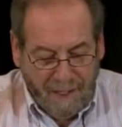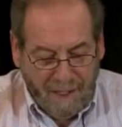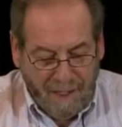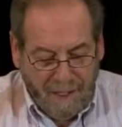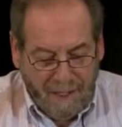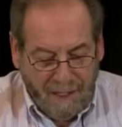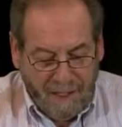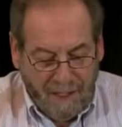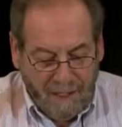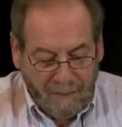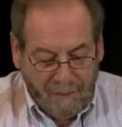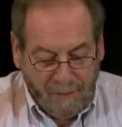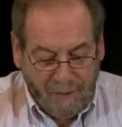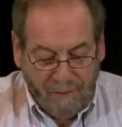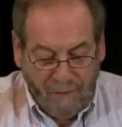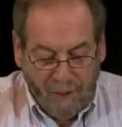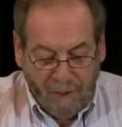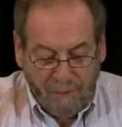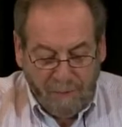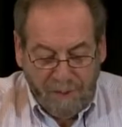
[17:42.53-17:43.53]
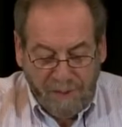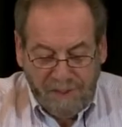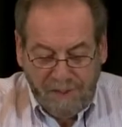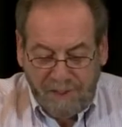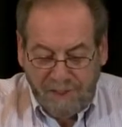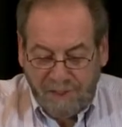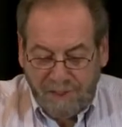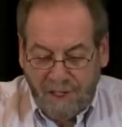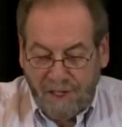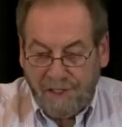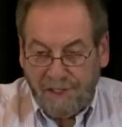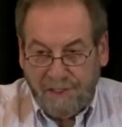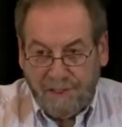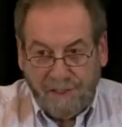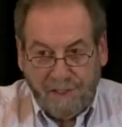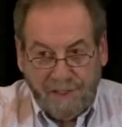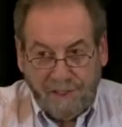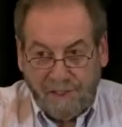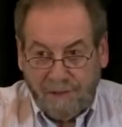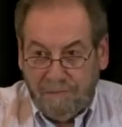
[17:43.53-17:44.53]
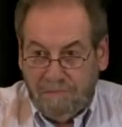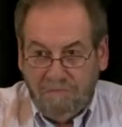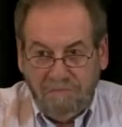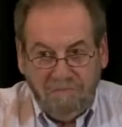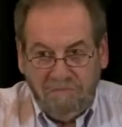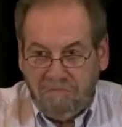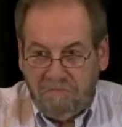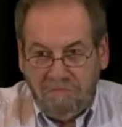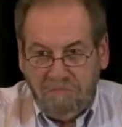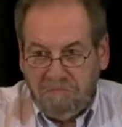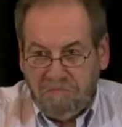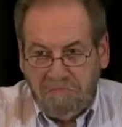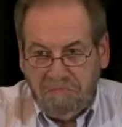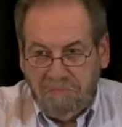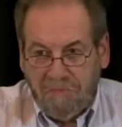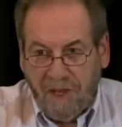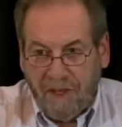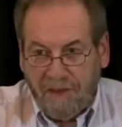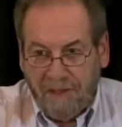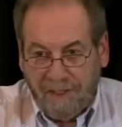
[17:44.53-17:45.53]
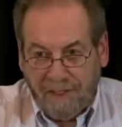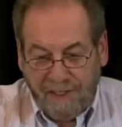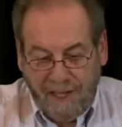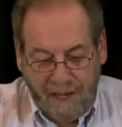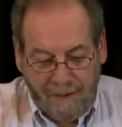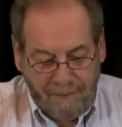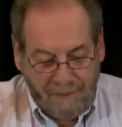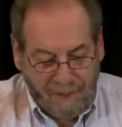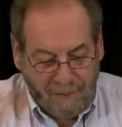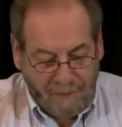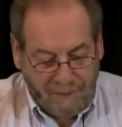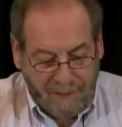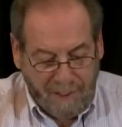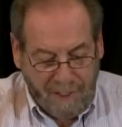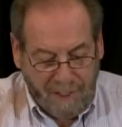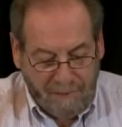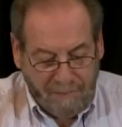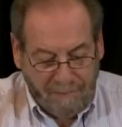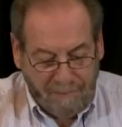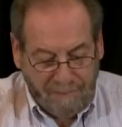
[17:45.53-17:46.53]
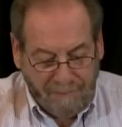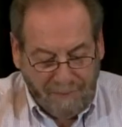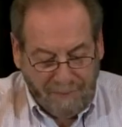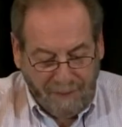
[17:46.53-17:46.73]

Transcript: Revoke business licenses. Nothing's happening with that.